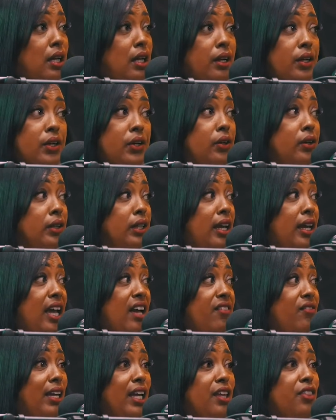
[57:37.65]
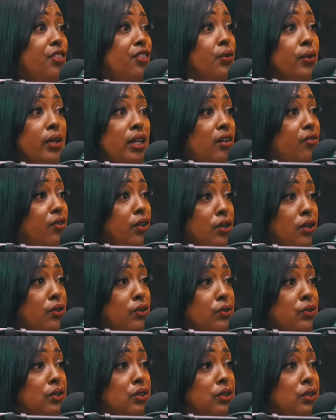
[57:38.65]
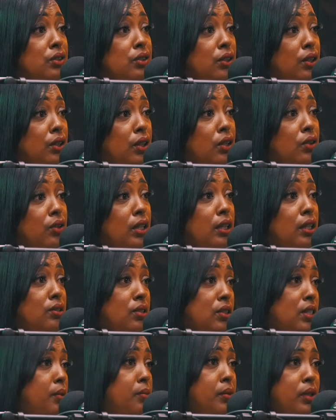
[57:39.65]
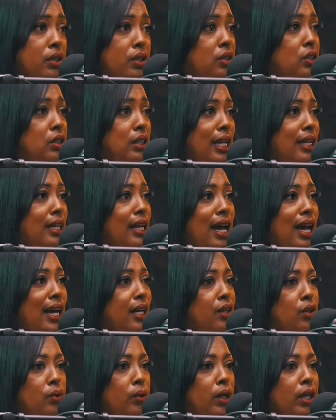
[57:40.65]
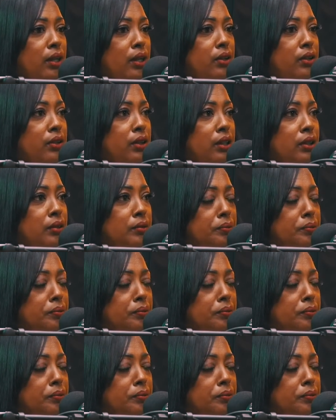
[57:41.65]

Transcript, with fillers: I currently have like three of those. You know, they're similar to like an IUL.